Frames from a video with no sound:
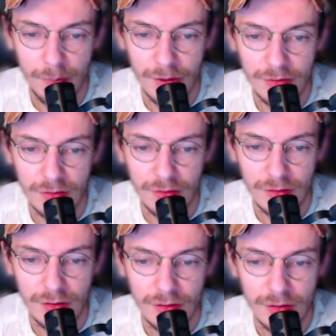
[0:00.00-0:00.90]
but
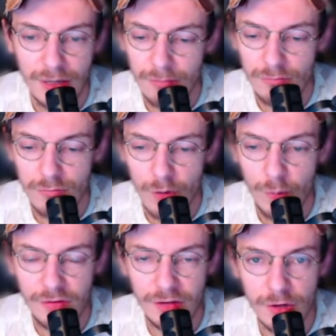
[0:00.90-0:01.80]
yeah,
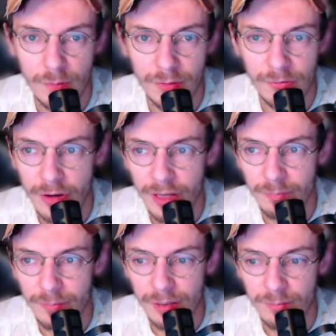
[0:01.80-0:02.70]
we see Goblin
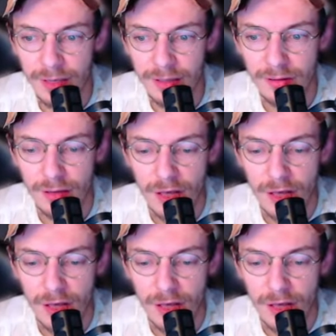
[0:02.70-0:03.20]
Draenei being played